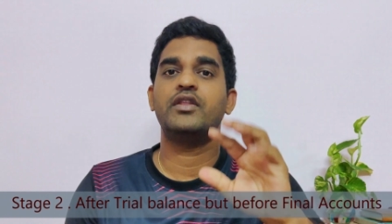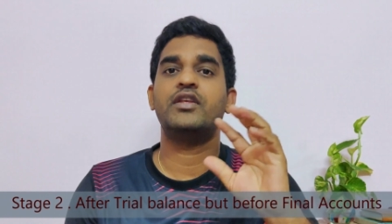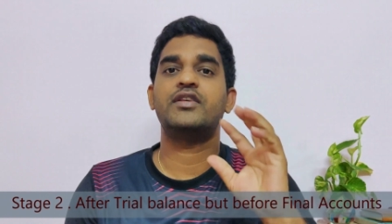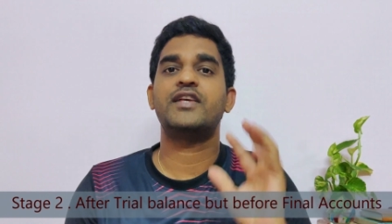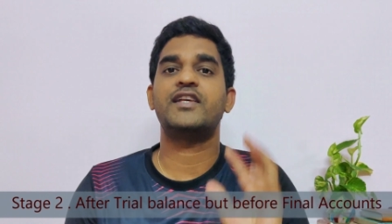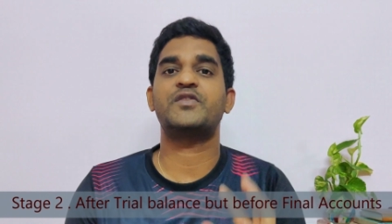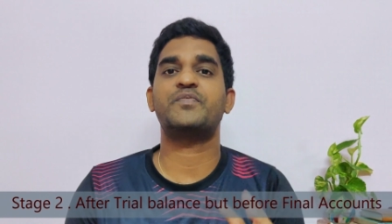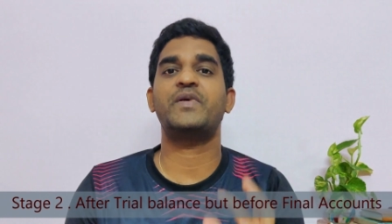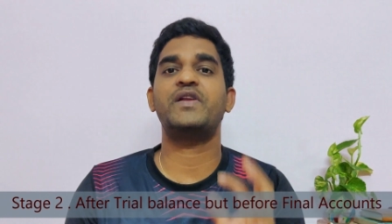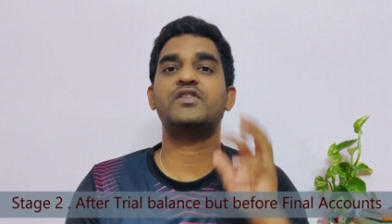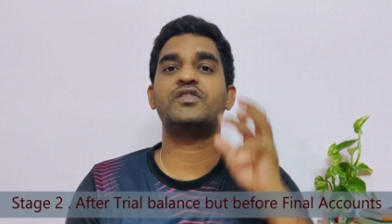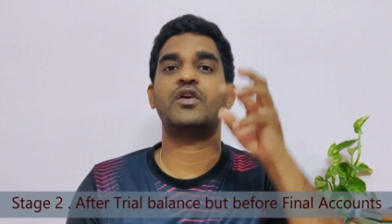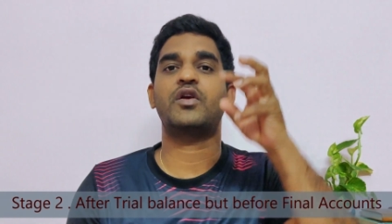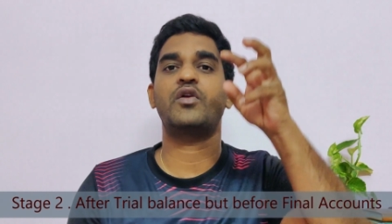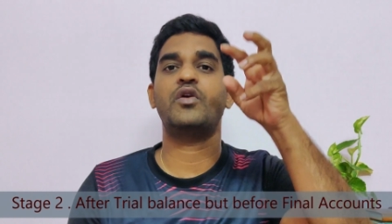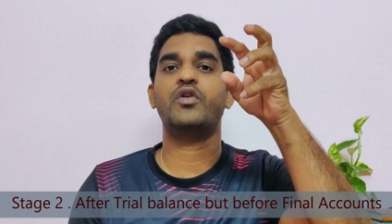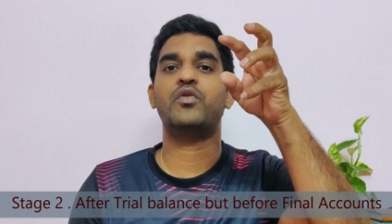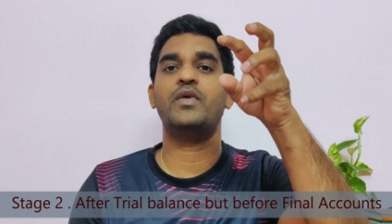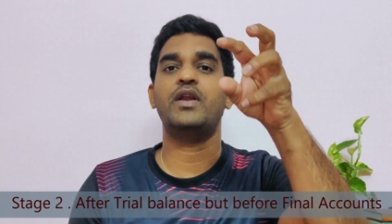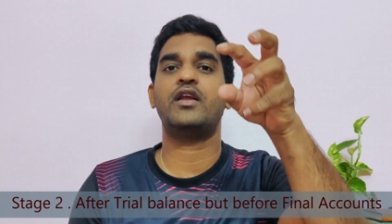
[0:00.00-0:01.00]
the suspense
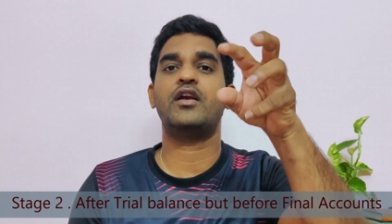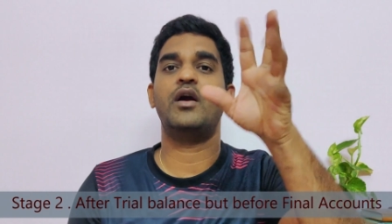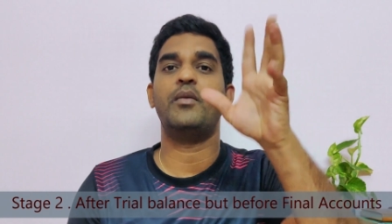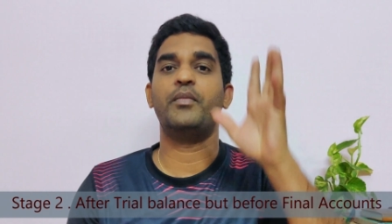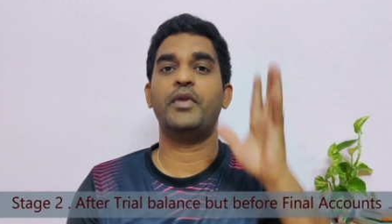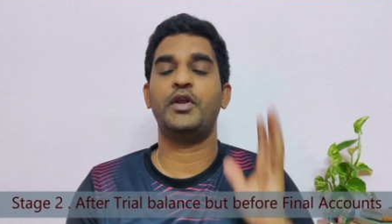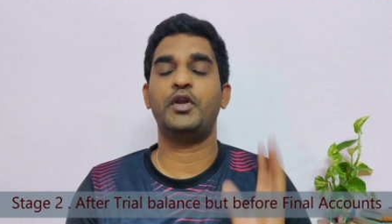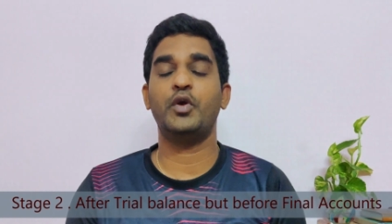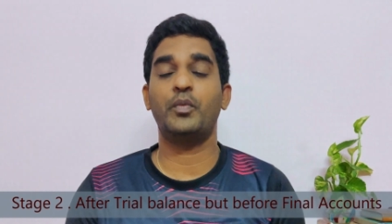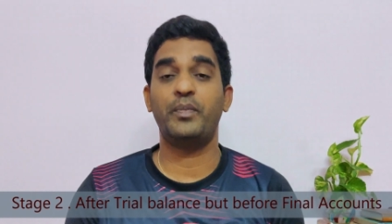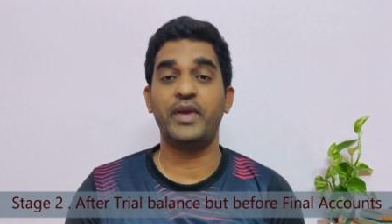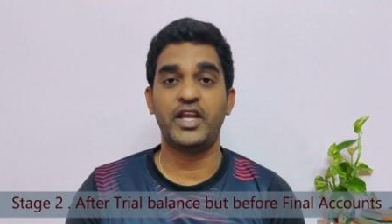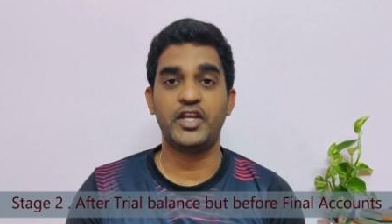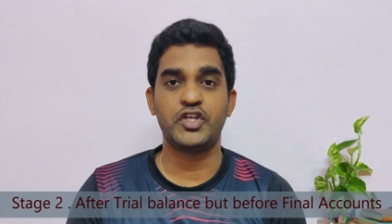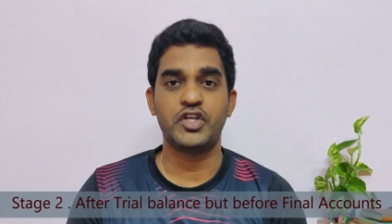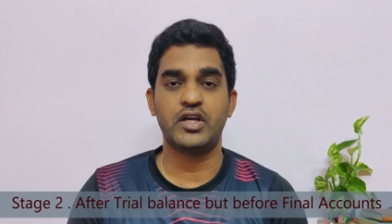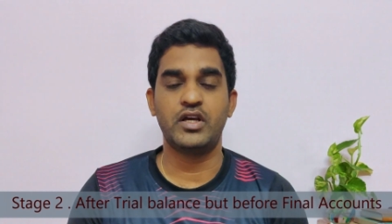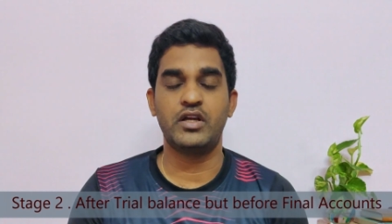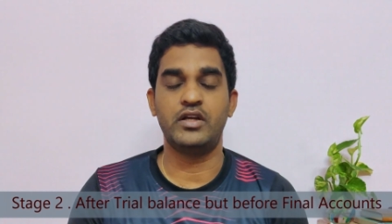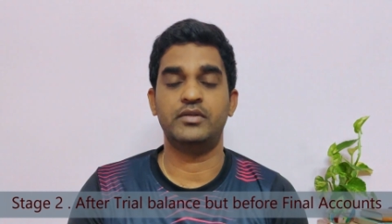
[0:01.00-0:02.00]
account will come into
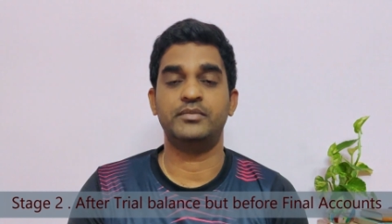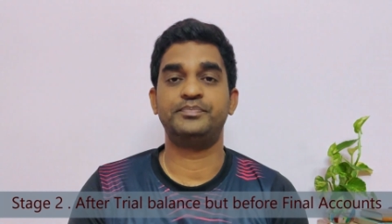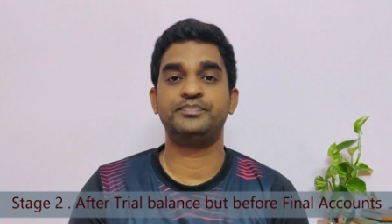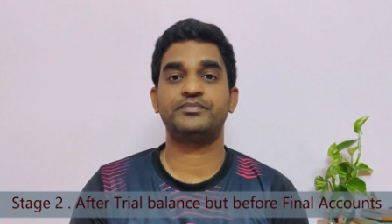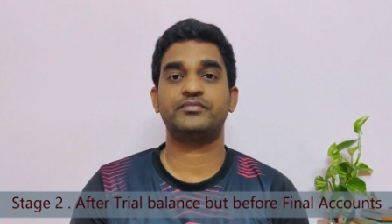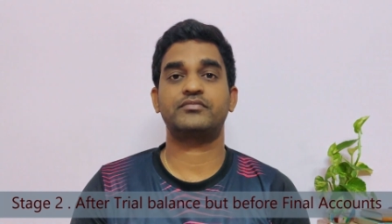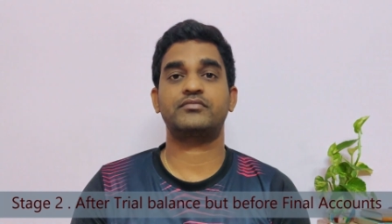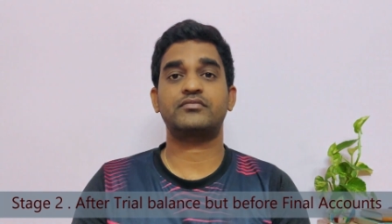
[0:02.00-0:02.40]
picture.